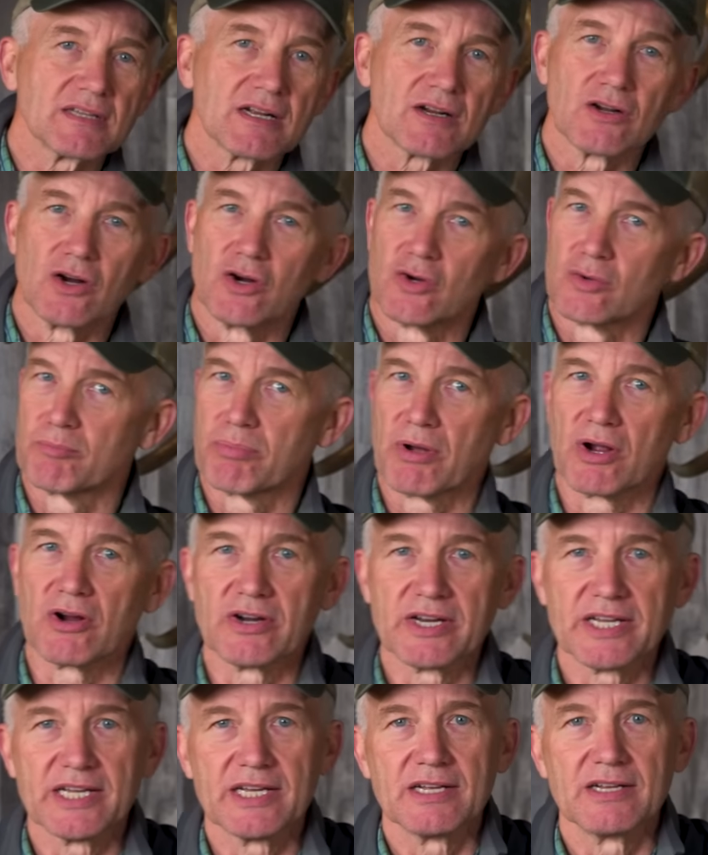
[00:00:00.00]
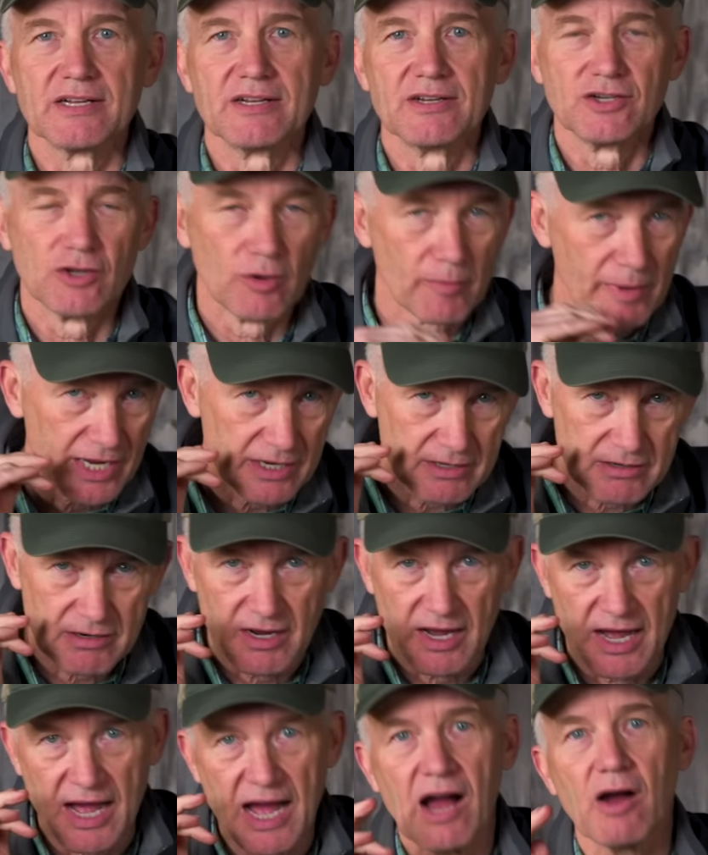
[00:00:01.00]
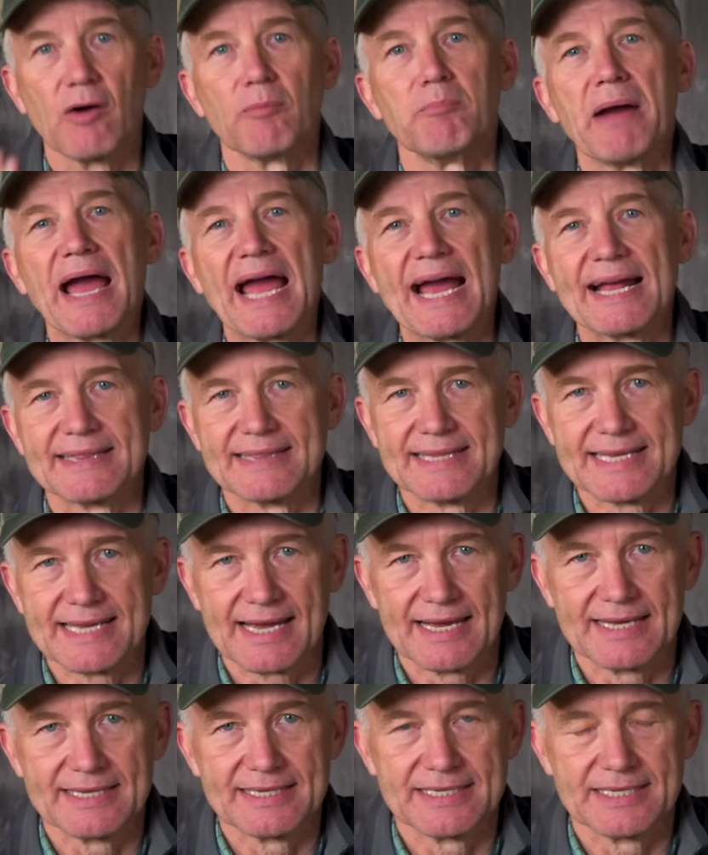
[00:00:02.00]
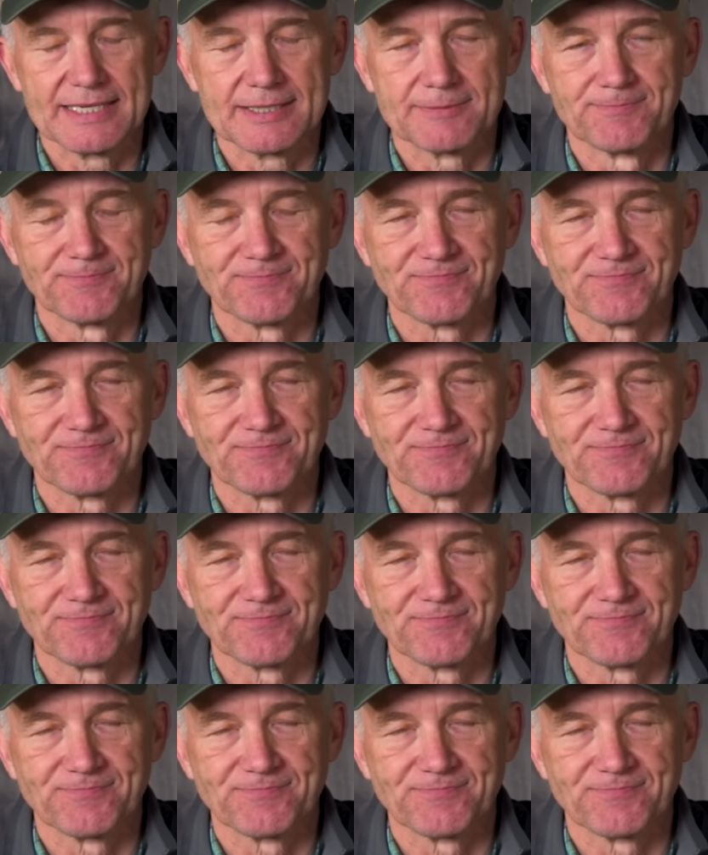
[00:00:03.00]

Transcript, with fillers: their own party no matter how bad the idea.